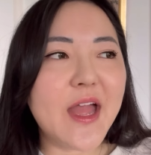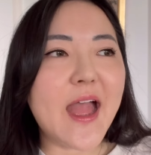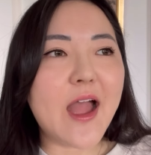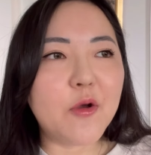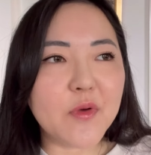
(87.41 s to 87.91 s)

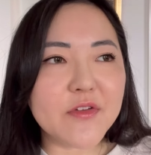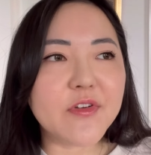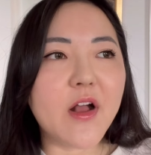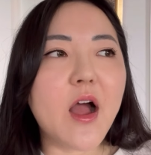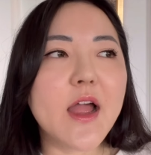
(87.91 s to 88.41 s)
However,
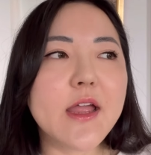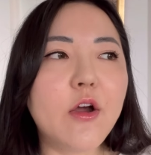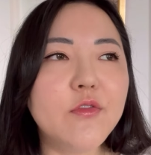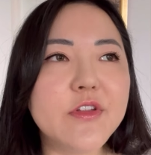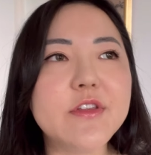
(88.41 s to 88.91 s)
I
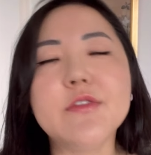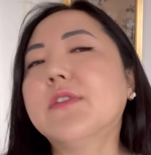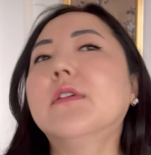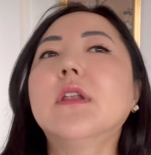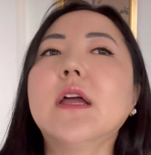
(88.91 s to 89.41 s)
obviously
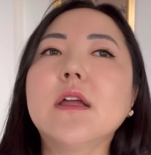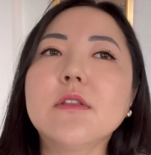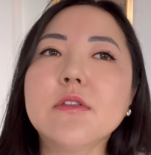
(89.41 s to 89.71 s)
feel like